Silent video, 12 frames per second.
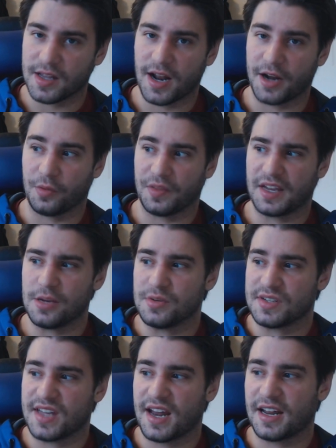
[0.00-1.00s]
I don't think he
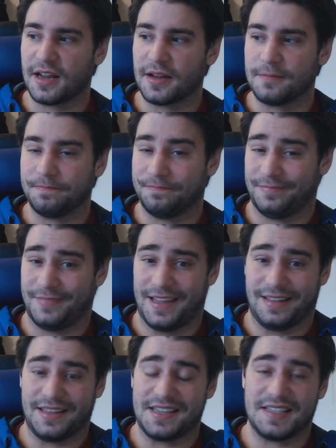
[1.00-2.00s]
was getting
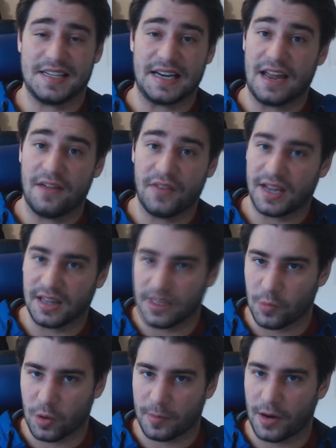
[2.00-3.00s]
at least significantly
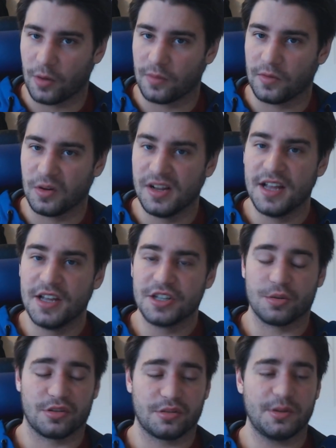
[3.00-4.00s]
more powerful.
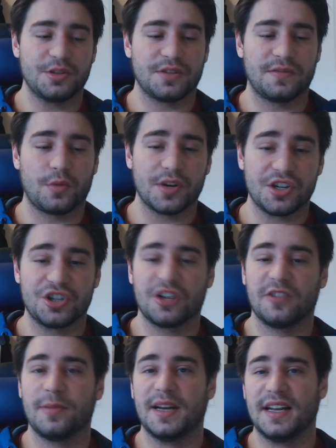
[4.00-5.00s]
So 340 should
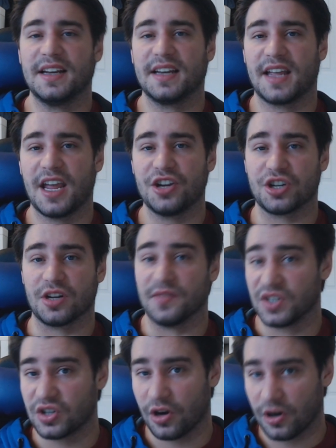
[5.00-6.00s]
have been an indication of
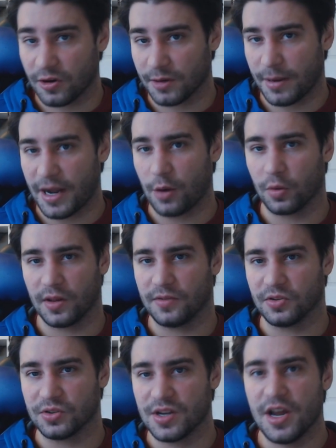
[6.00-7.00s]
his current power
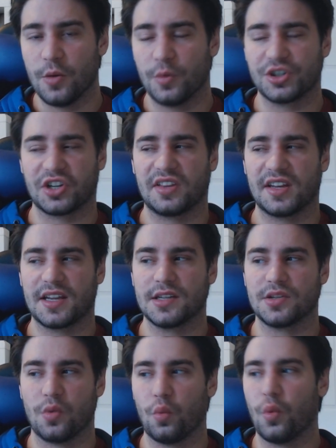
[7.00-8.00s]
levels, which I think
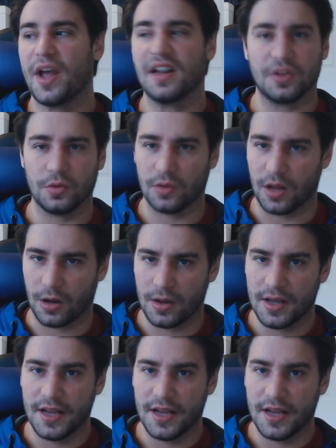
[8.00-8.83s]
is way too low.